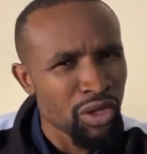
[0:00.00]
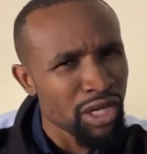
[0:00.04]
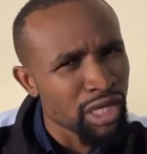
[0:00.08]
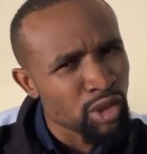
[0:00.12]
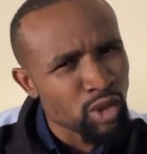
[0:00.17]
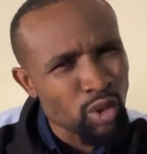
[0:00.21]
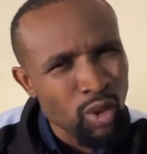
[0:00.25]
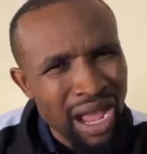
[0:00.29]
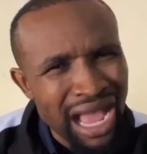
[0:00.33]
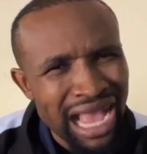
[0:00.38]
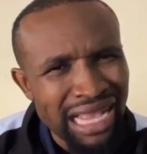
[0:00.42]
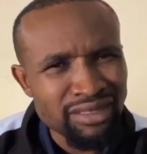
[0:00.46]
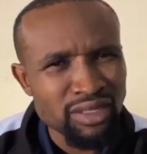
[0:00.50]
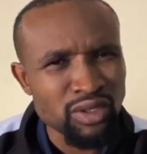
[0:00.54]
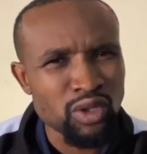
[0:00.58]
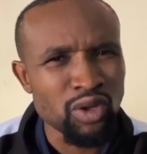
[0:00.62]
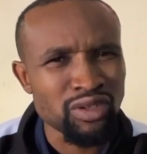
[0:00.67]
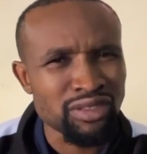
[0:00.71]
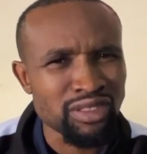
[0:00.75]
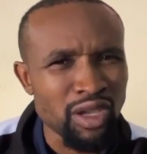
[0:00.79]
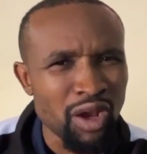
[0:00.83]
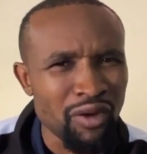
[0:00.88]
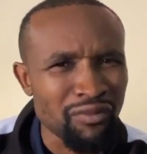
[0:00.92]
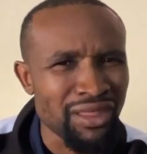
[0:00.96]
You need to
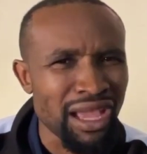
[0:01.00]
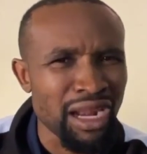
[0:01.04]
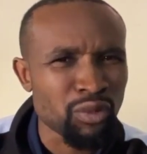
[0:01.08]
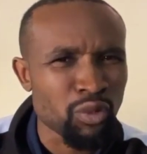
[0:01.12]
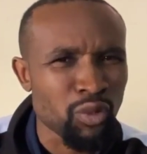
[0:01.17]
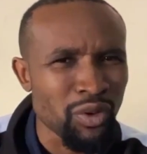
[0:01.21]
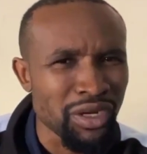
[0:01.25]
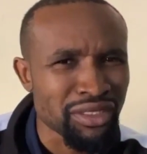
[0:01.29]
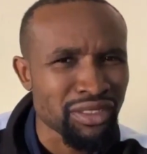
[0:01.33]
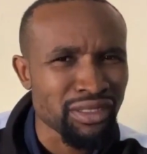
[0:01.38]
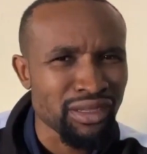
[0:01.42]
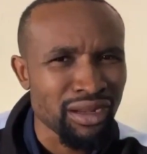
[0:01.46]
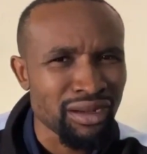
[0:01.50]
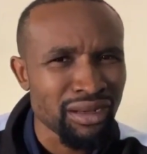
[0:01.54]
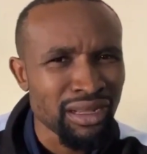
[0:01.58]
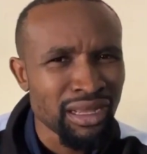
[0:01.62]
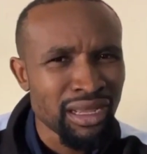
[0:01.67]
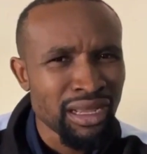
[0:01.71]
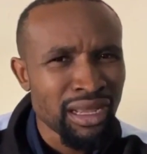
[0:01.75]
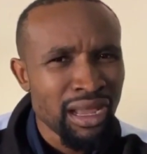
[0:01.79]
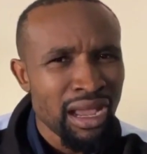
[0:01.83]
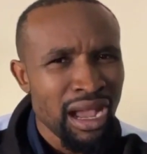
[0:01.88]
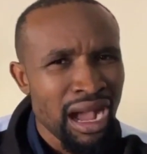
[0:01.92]
ask yourself that question.